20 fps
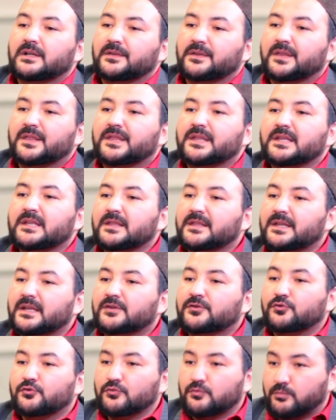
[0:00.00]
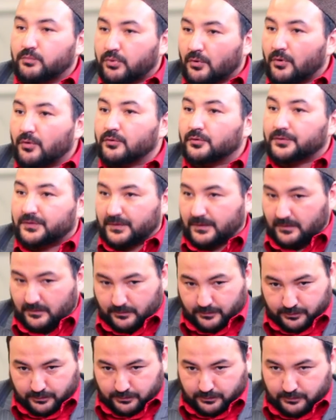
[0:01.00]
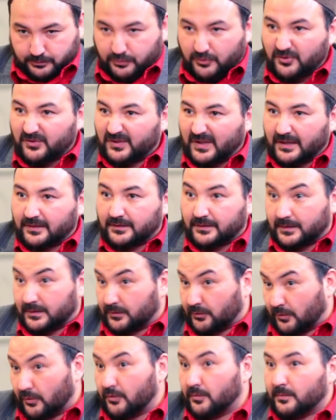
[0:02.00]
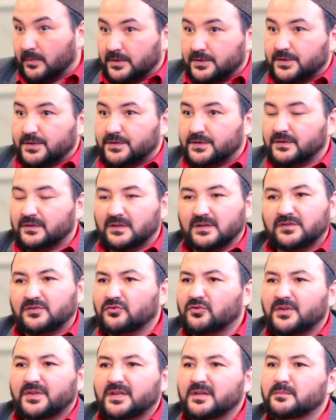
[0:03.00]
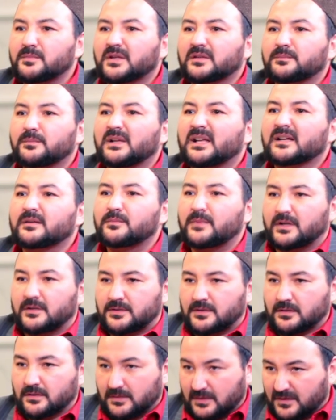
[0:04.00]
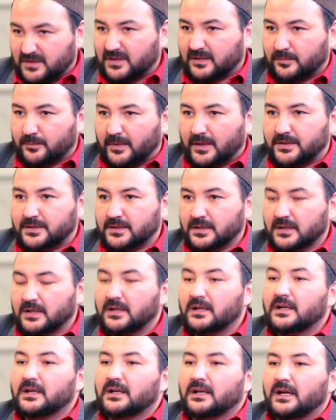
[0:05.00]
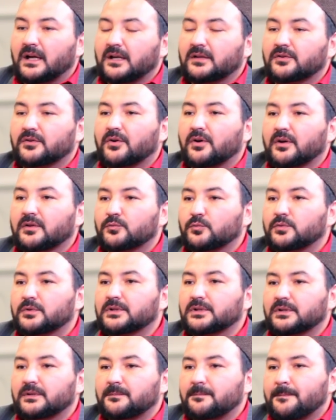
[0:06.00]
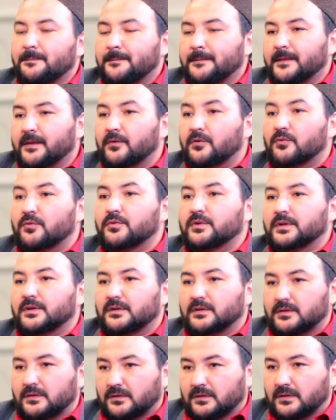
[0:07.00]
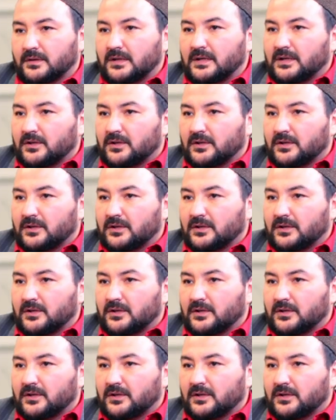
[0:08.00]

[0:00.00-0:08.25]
The thing that you brought presented, or magicians, it's nothing but black magic, it's just magic, mm -hmm. and God will ruin it.